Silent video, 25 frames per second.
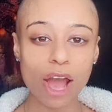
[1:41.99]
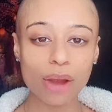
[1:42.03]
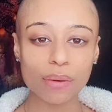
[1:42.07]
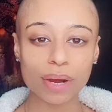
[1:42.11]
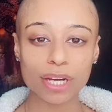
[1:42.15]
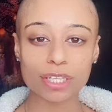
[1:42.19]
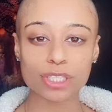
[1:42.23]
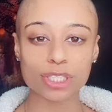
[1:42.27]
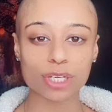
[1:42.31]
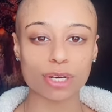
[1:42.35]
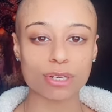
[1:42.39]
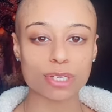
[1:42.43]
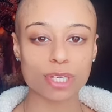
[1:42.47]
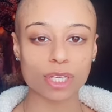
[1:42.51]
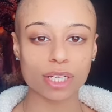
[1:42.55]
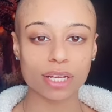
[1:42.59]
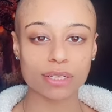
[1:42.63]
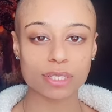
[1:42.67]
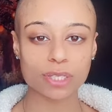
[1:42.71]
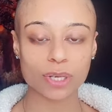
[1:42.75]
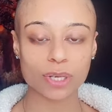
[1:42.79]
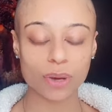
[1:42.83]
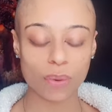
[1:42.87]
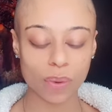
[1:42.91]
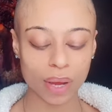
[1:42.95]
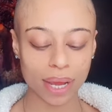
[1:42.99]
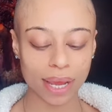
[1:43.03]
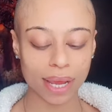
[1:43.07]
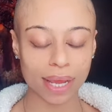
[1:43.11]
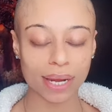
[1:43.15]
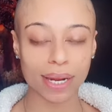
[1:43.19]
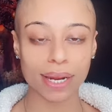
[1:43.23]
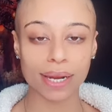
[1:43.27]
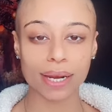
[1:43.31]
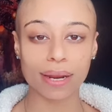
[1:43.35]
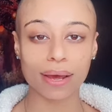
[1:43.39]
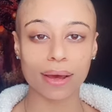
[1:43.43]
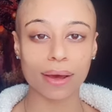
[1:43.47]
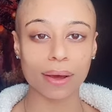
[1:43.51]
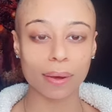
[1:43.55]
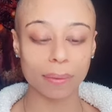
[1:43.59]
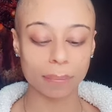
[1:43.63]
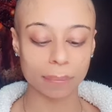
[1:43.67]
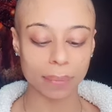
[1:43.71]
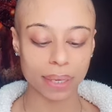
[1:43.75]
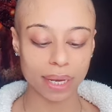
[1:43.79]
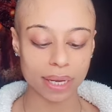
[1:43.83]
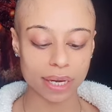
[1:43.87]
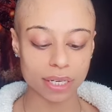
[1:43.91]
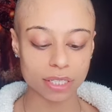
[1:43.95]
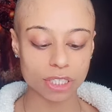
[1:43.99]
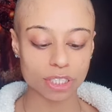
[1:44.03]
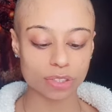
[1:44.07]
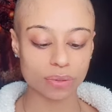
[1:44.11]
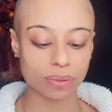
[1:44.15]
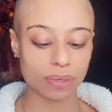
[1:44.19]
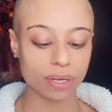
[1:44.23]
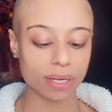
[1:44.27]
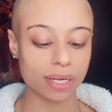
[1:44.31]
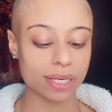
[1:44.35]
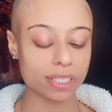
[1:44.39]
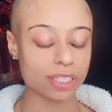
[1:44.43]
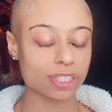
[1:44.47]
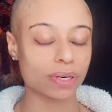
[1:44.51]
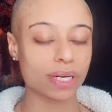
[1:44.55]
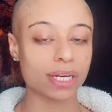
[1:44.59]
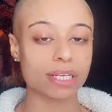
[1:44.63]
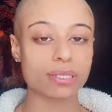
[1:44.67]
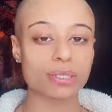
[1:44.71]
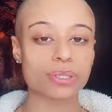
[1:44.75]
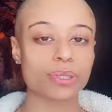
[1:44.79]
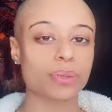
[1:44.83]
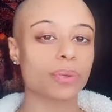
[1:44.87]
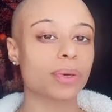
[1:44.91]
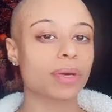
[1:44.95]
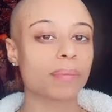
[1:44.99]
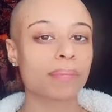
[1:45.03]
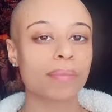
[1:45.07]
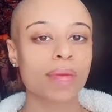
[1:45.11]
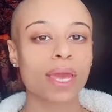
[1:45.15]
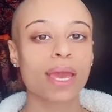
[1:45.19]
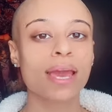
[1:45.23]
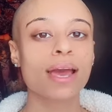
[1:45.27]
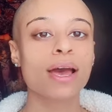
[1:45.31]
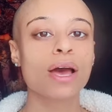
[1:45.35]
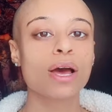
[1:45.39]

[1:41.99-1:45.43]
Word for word: all right y'all so let's go ahead and um, get in, get straight into it